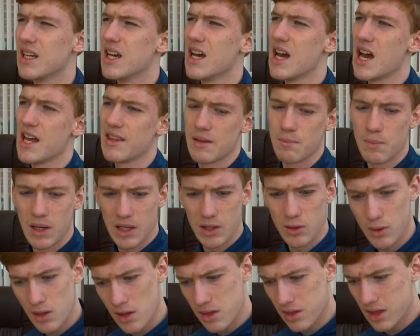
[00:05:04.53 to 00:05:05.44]
And then my
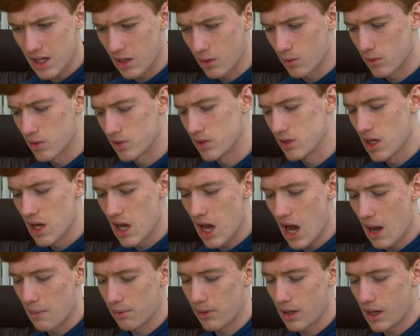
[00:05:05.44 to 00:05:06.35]
other thing was
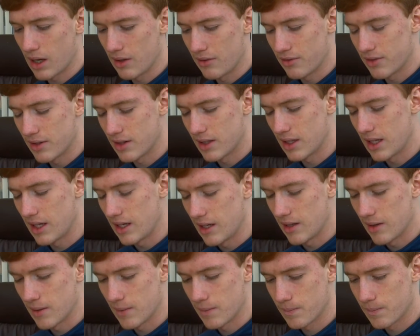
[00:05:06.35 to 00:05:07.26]
apply for
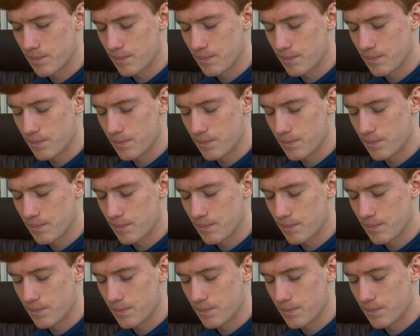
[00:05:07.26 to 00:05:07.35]
the